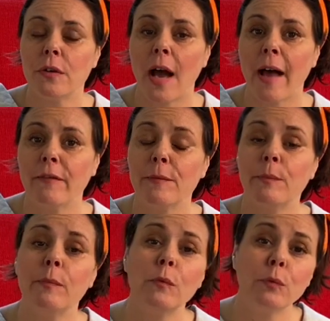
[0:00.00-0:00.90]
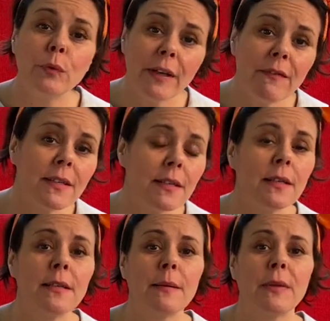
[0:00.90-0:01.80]
have
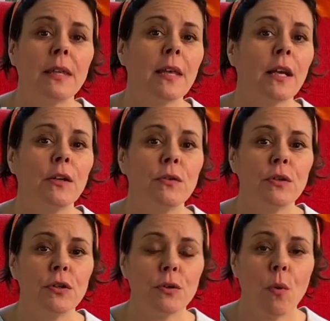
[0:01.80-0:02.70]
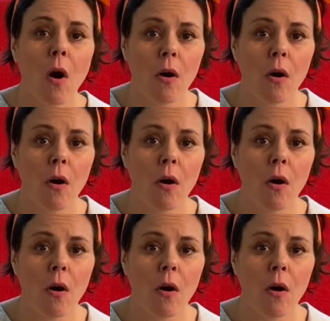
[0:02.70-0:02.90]
revisited something that I used to do